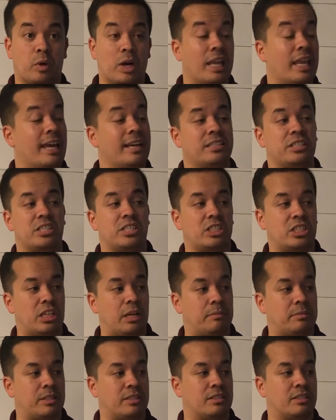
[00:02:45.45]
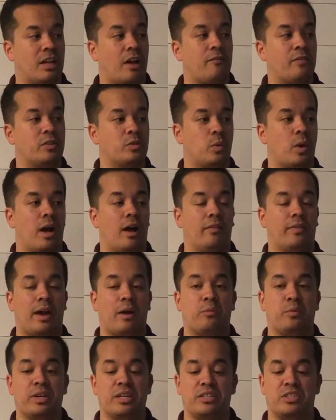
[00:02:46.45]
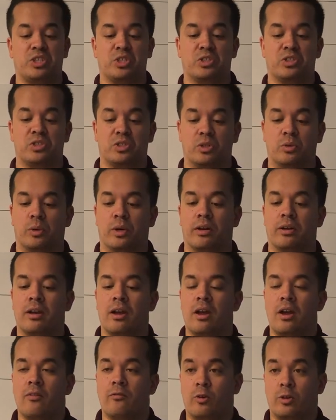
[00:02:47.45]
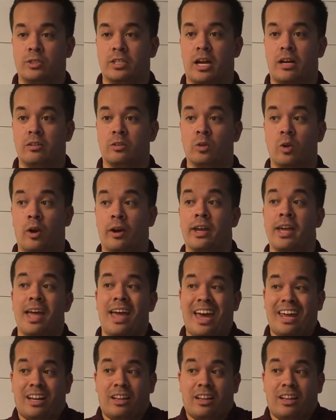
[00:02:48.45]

relationships, and stuff as well that we should steward for his honor and glory.